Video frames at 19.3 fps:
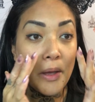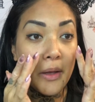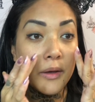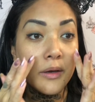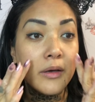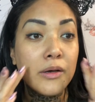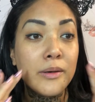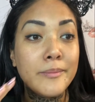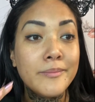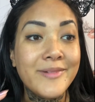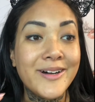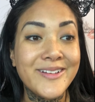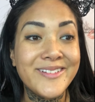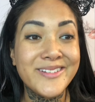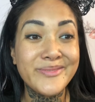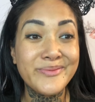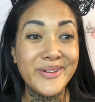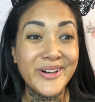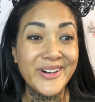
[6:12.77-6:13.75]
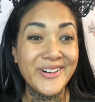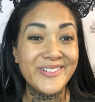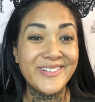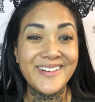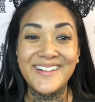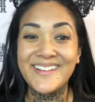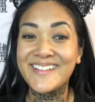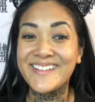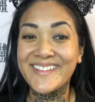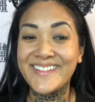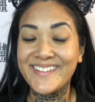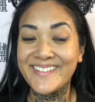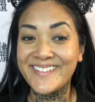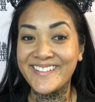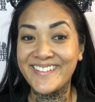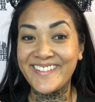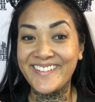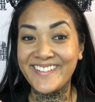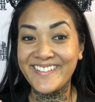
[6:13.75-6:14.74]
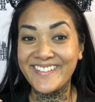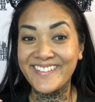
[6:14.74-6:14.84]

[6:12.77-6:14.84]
and my smile lines, can you see?